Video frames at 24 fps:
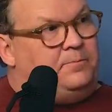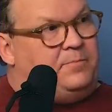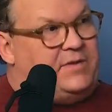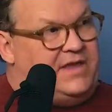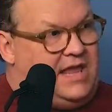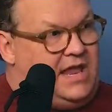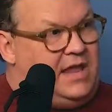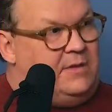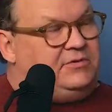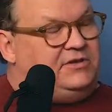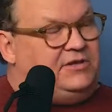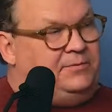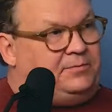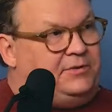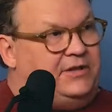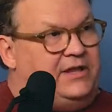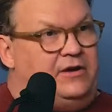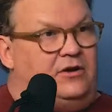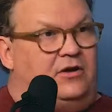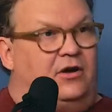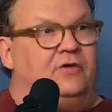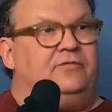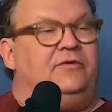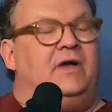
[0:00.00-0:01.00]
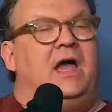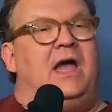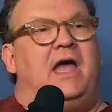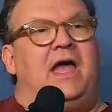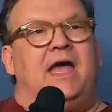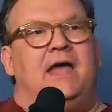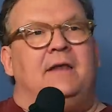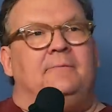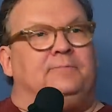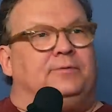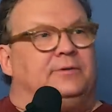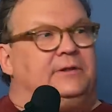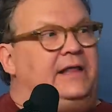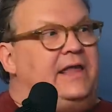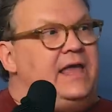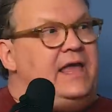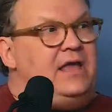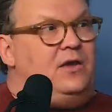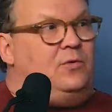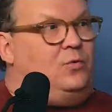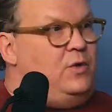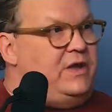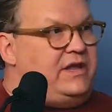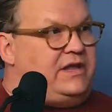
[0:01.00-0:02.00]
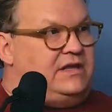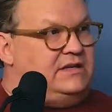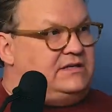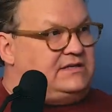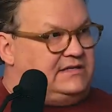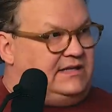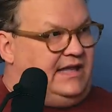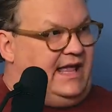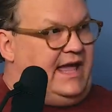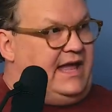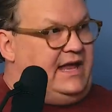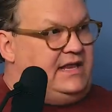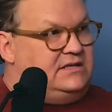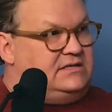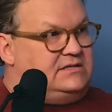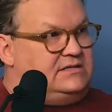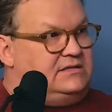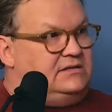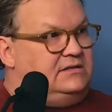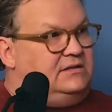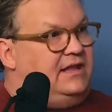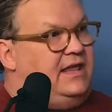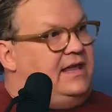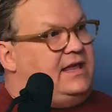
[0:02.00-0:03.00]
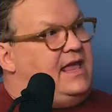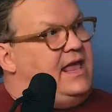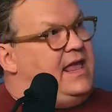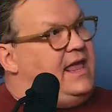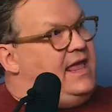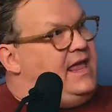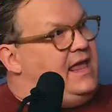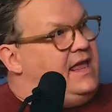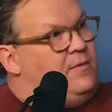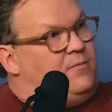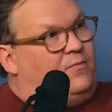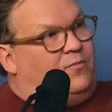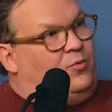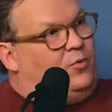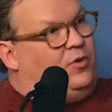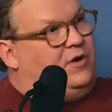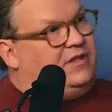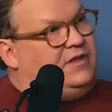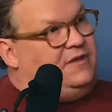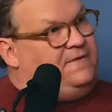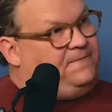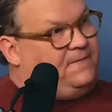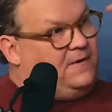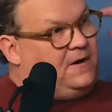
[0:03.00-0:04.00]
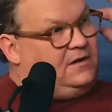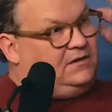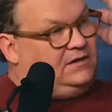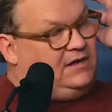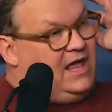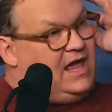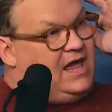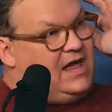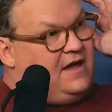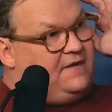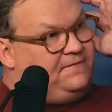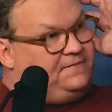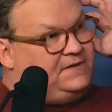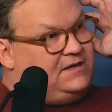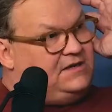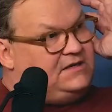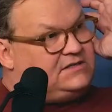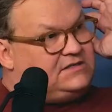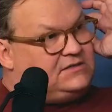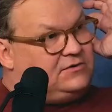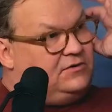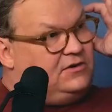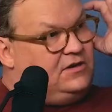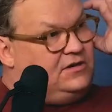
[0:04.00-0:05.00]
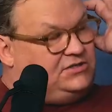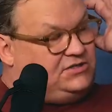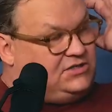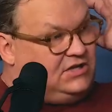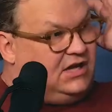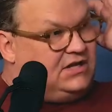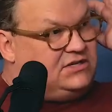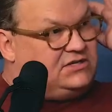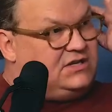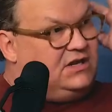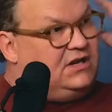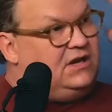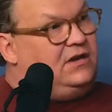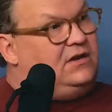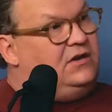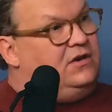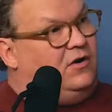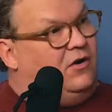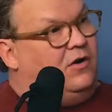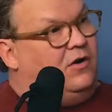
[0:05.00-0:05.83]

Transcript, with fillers: be able to play golf and play a wicked slice, like aim really far left and sort of judge it and